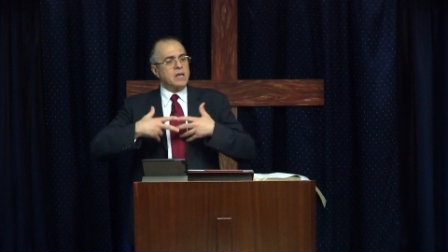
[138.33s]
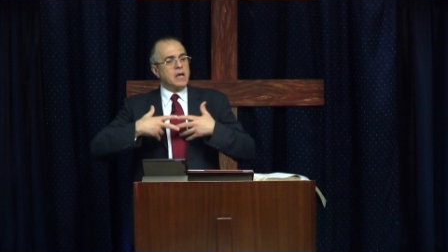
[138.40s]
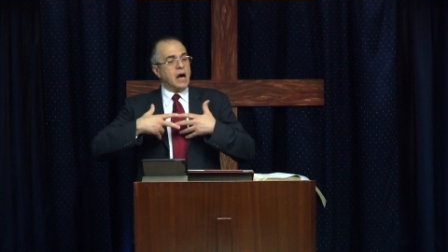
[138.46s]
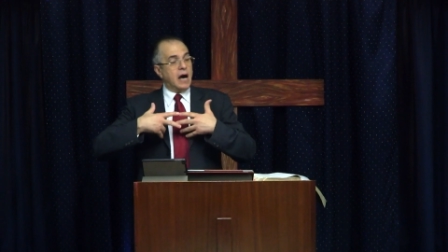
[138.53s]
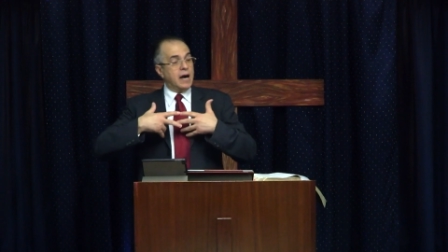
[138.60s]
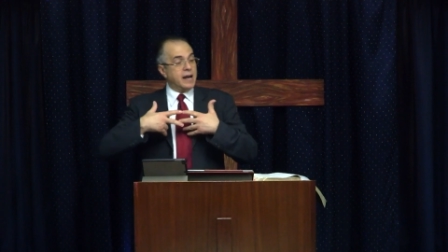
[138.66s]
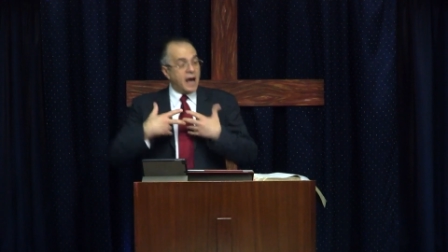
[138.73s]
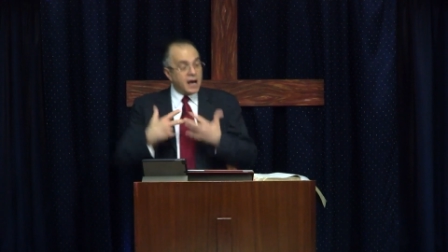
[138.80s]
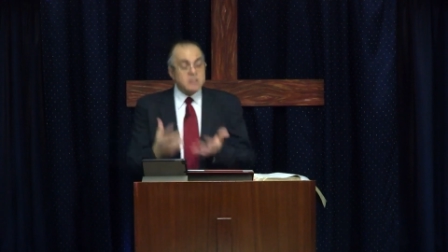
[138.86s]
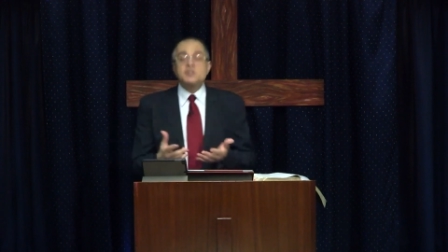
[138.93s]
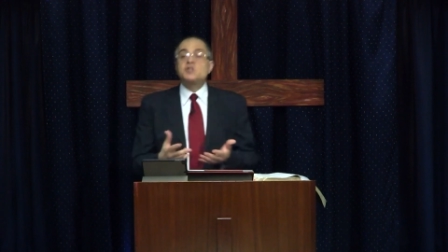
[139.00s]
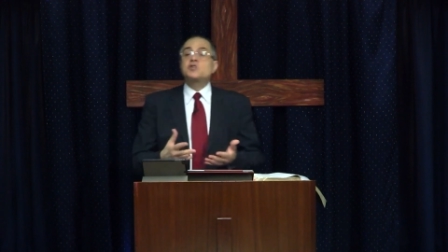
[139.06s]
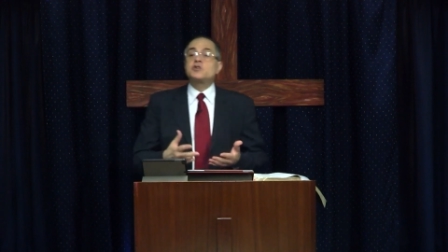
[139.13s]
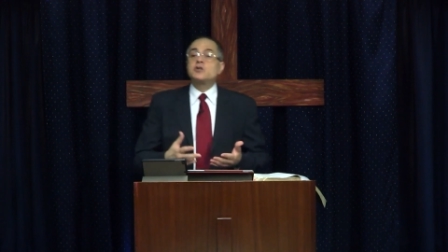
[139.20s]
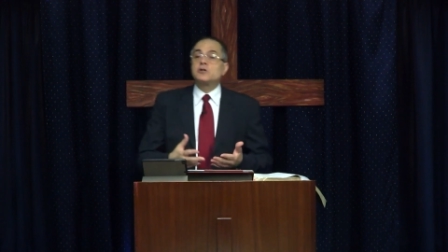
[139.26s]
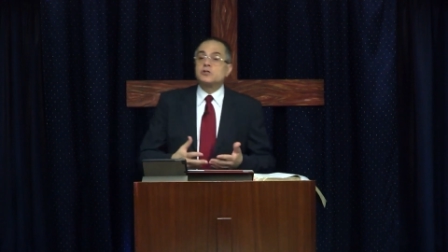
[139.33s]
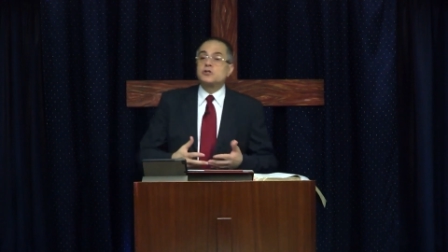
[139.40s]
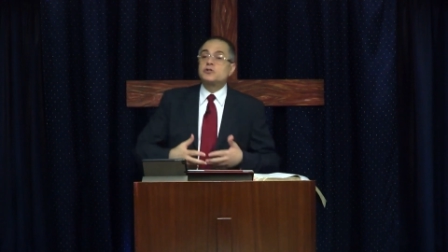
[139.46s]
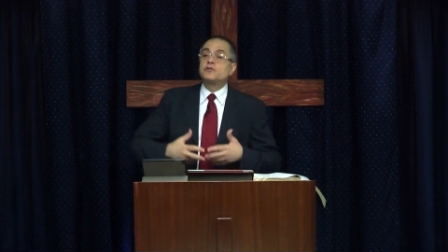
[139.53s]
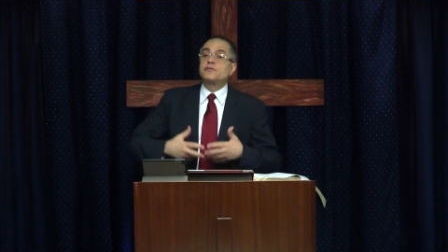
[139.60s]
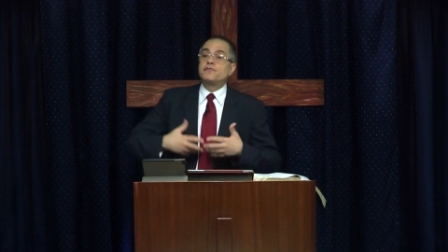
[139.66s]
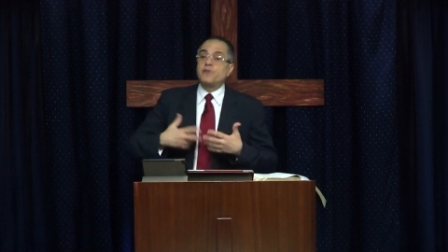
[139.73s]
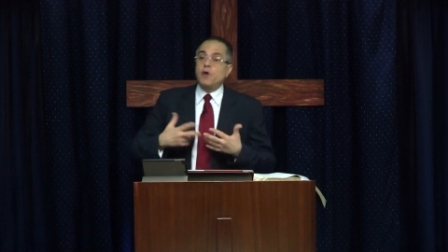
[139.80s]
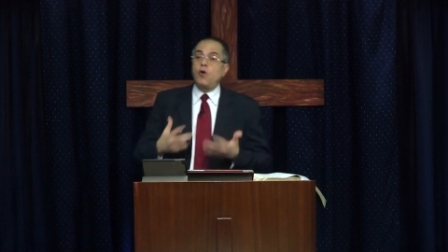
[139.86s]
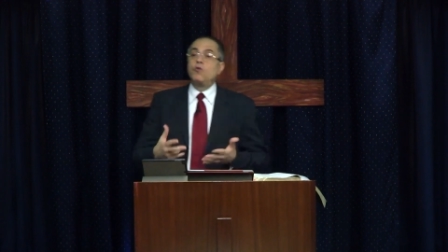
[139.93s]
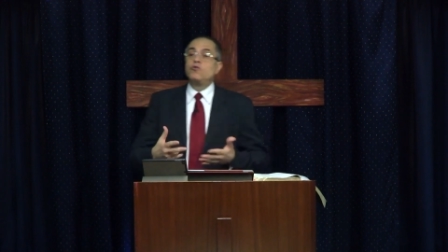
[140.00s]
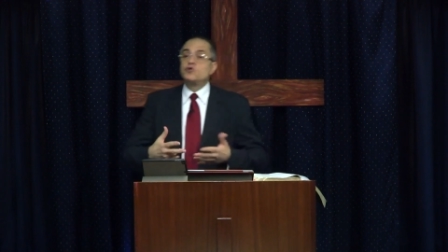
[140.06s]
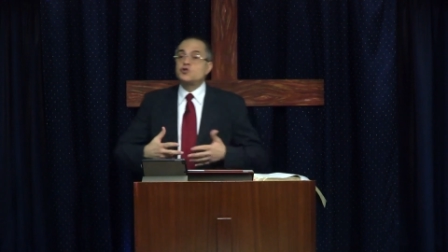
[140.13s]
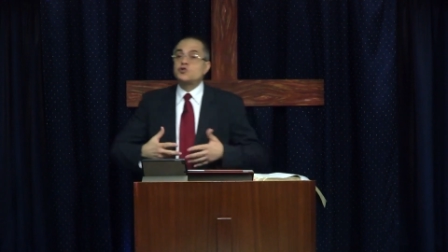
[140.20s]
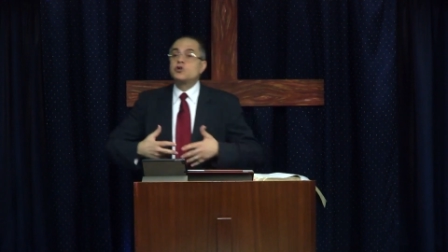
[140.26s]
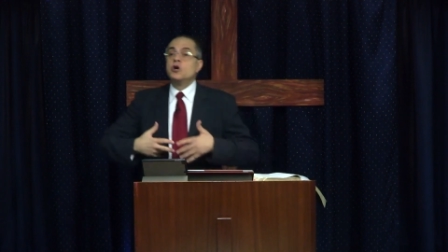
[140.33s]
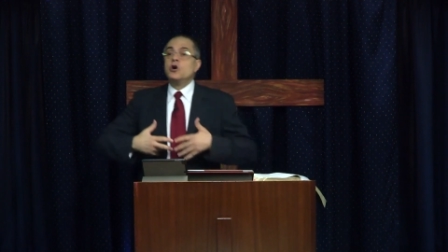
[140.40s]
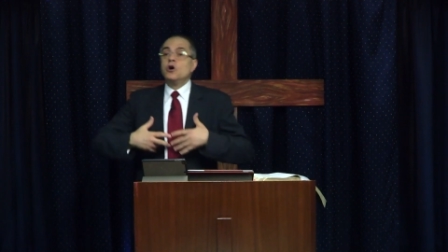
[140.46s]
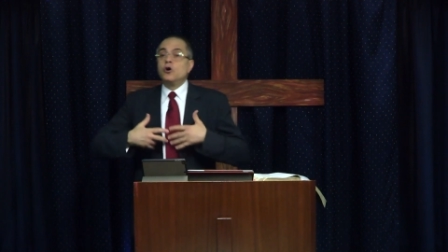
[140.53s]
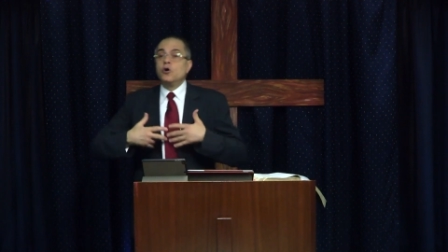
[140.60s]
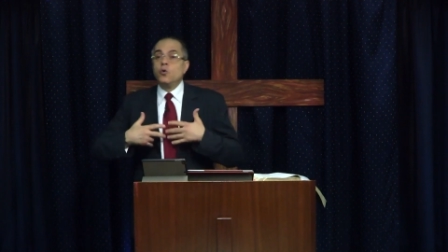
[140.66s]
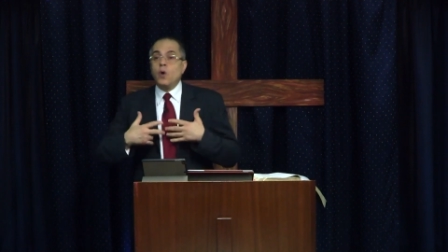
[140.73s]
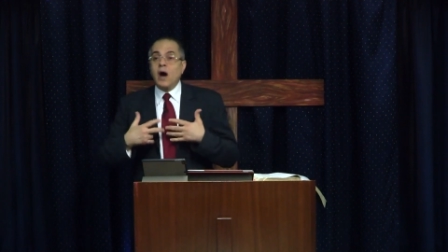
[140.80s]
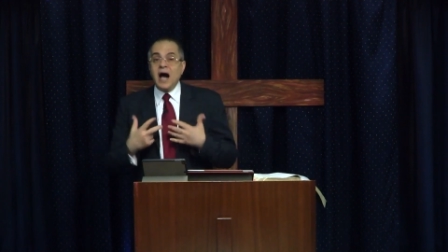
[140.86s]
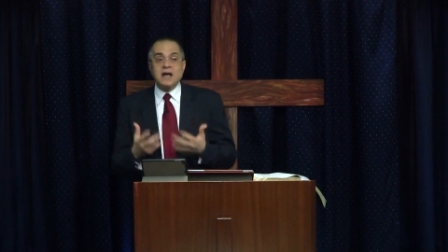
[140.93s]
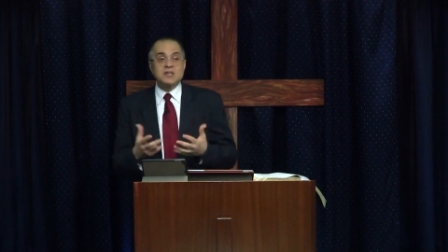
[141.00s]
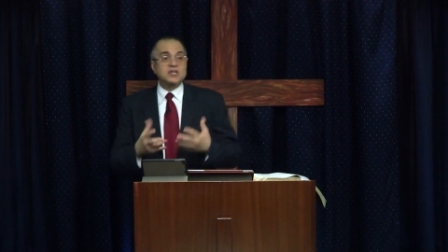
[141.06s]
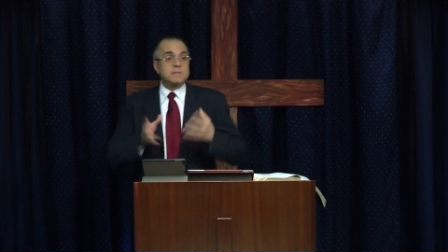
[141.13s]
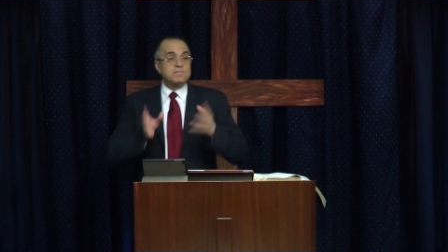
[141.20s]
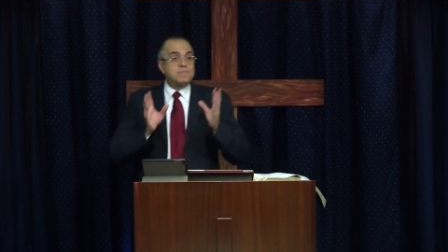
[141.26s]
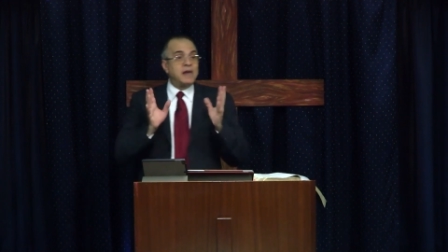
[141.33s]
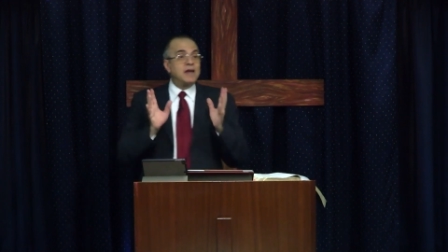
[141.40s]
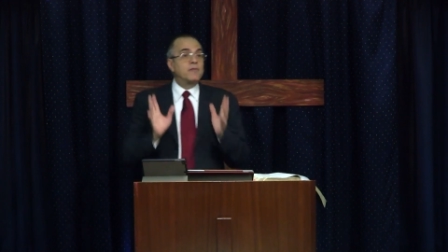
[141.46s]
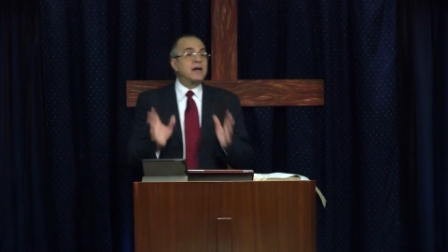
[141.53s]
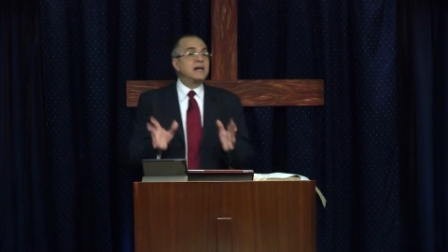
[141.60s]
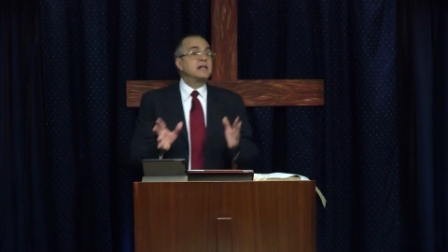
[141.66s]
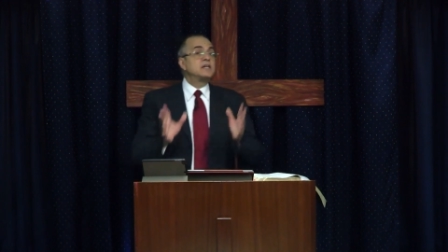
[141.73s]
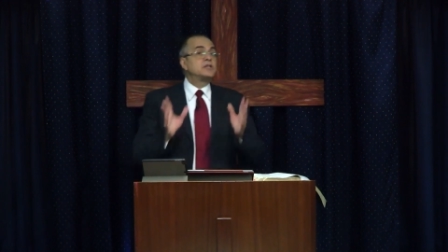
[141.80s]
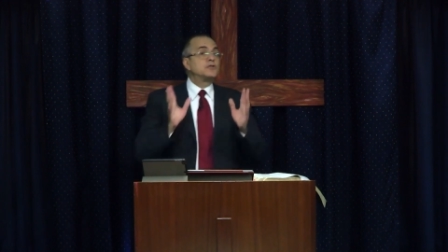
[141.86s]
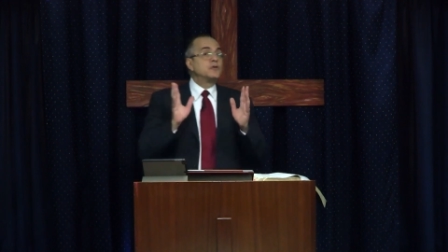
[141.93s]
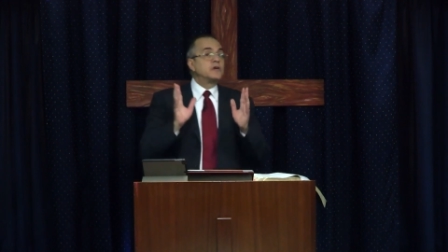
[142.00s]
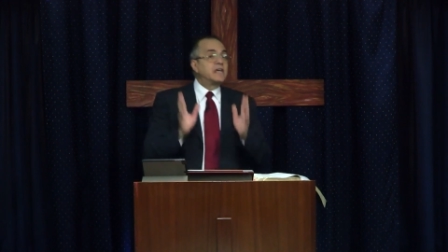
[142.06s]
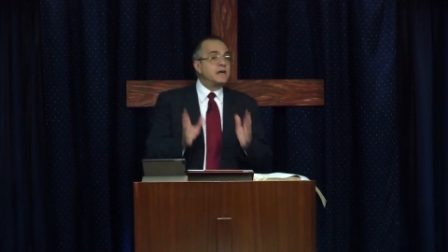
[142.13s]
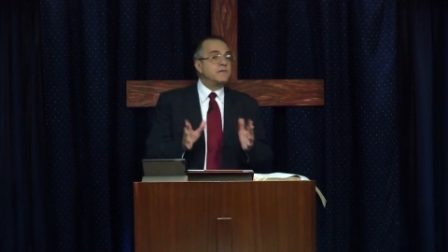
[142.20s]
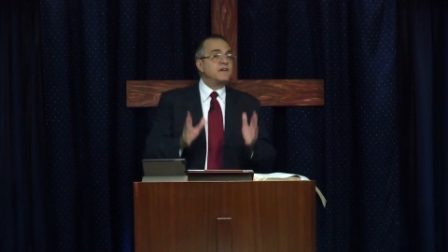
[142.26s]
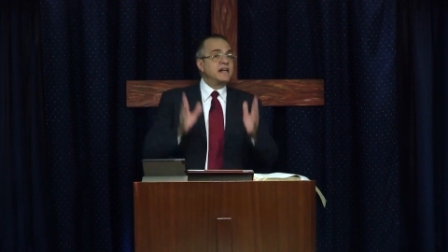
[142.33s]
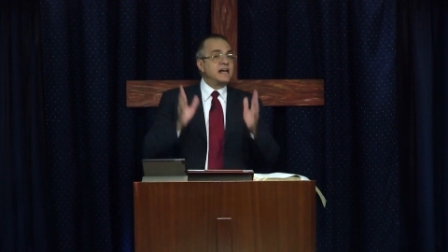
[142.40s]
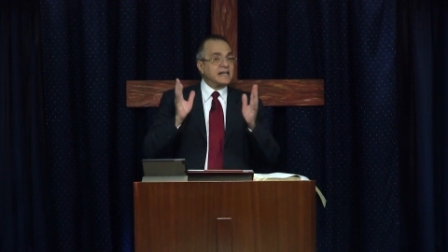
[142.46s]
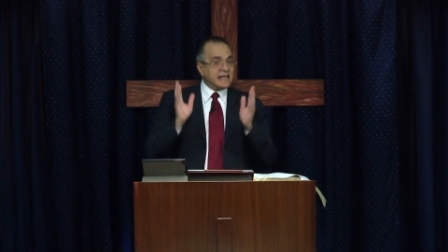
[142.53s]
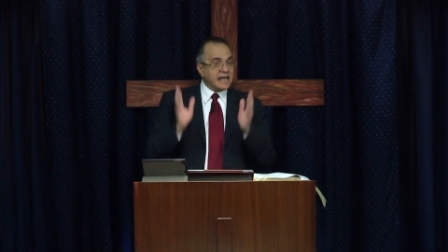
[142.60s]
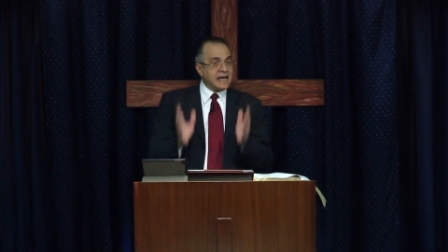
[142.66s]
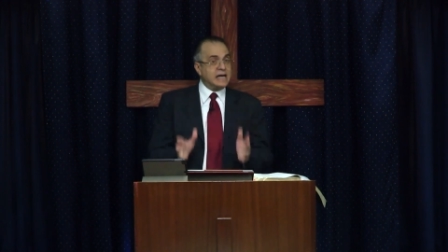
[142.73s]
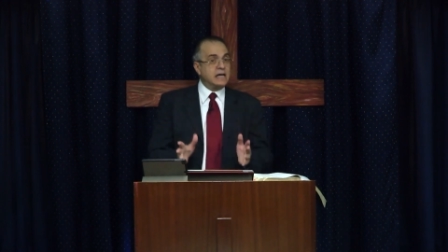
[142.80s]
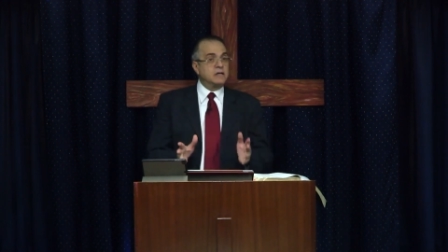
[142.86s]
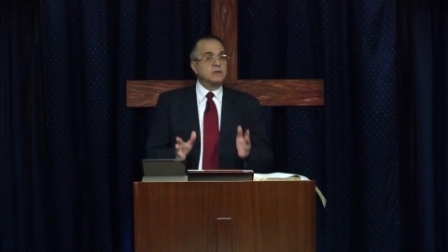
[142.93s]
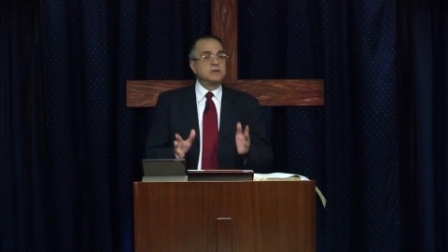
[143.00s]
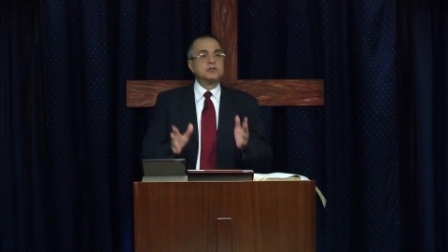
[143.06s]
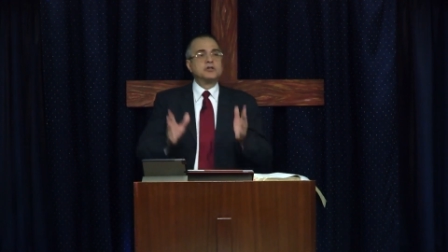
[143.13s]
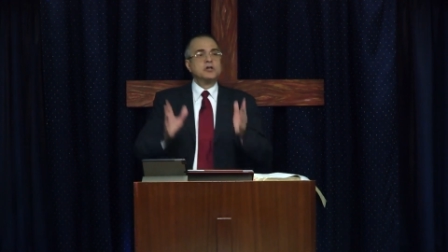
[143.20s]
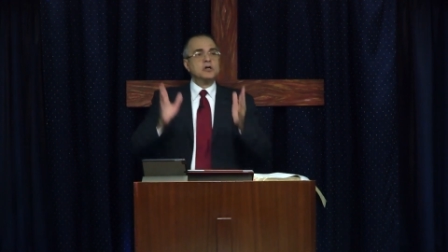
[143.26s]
an answer to those who ask, be ready to give an account